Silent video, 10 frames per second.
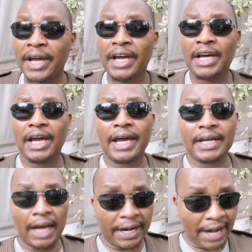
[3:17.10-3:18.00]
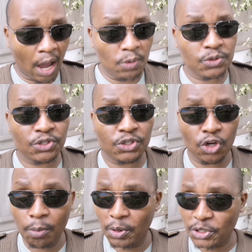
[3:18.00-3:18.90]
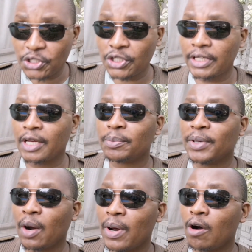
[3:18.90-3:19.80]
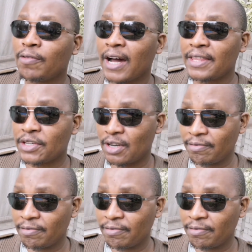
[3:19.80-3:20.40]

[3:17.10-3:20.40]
and announce your position and be aware of other traffic